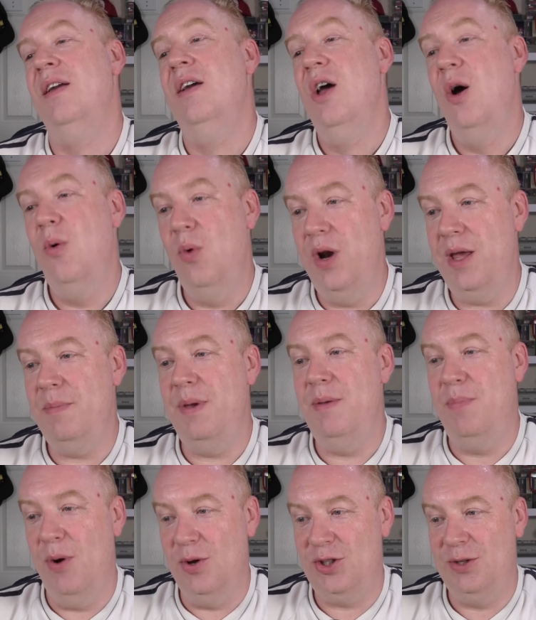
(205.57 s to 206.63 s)
Would it be
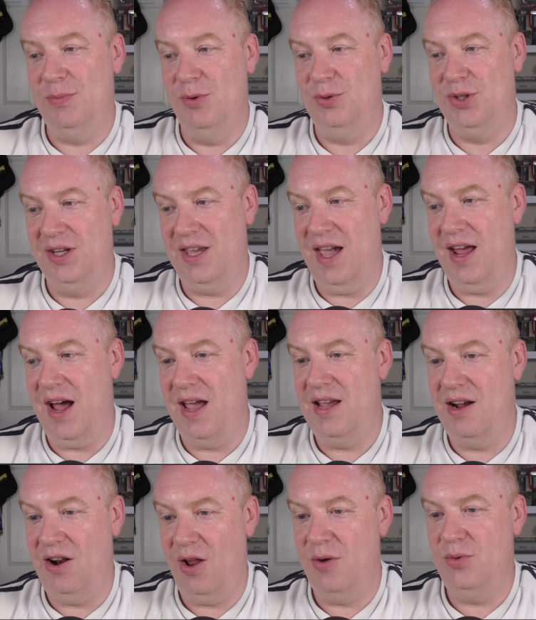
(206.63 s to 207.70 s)
possible to get a
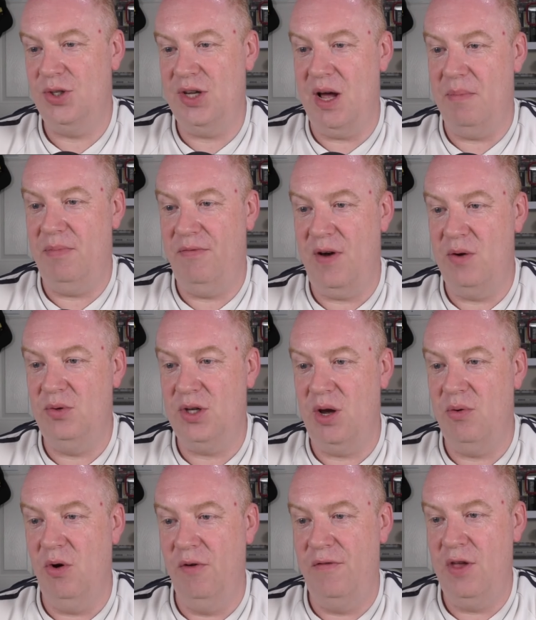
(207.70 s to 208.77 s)
close-up
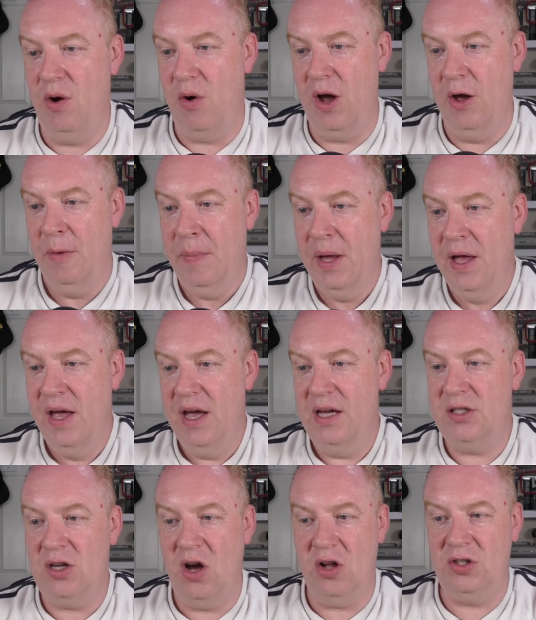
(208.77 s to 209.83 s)
photo of the item?
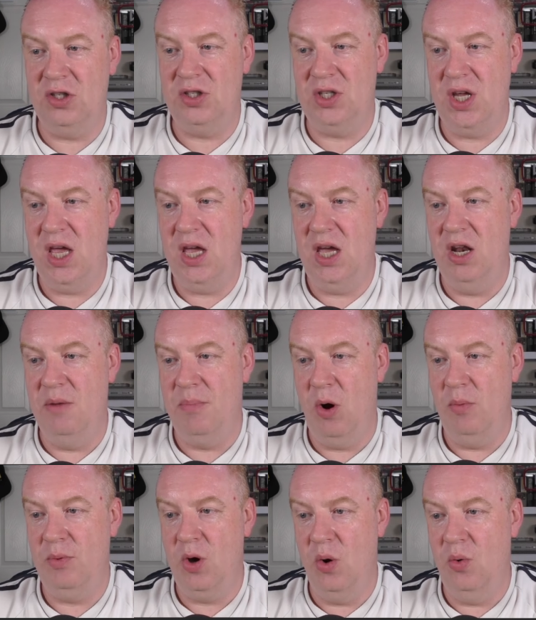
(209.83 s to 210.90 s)
It's hard to see in the
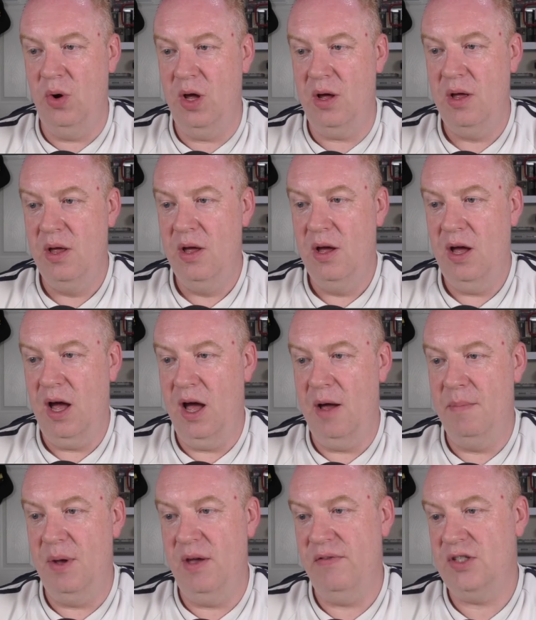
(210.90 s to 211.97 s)
bottom corner,
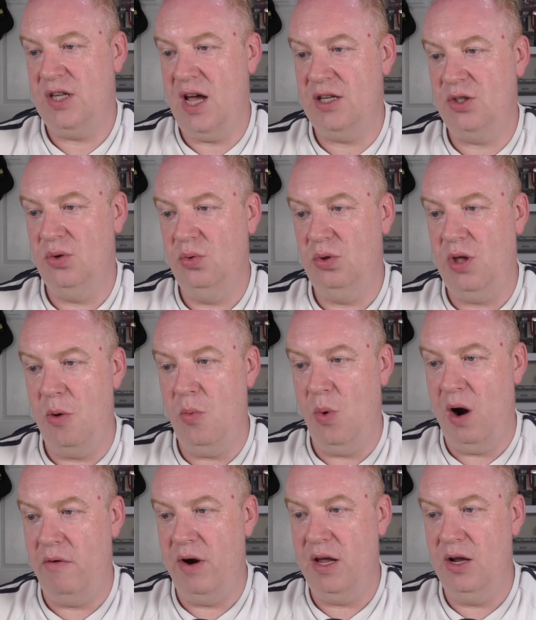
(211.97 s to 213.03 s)
but if it's hassle, don't
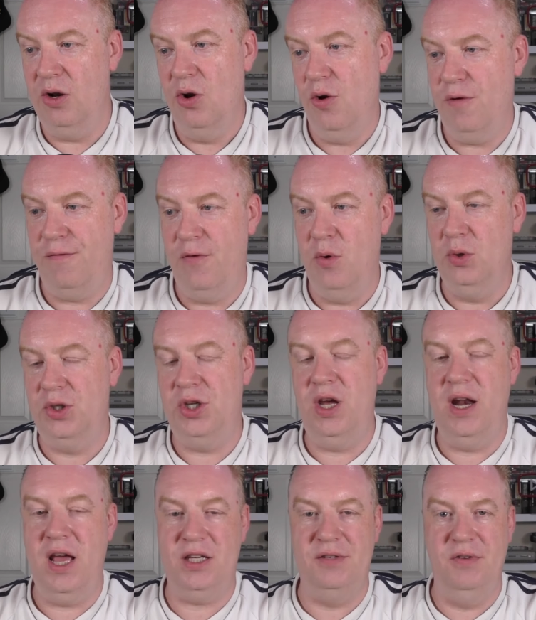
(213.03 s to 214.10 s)
worry. Look forward to your
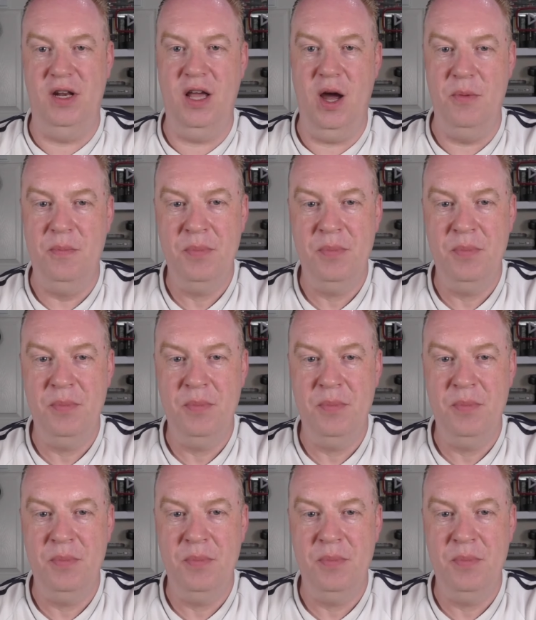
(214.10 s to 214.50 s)
next video.